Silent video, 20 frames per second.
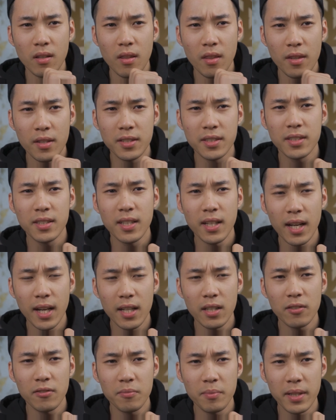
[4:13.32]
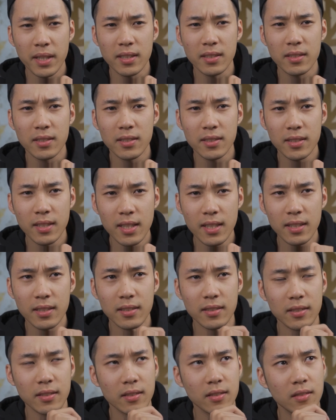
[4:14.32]
This kind of makes
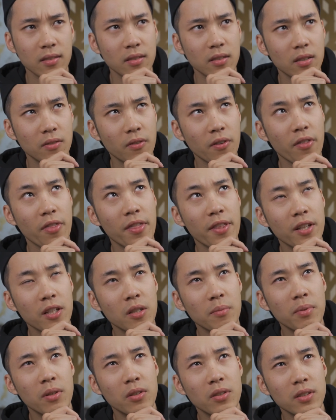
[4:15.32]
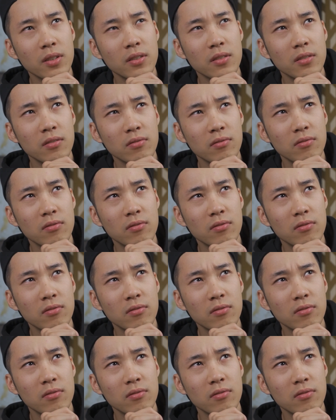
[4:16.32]
sense if I think about it.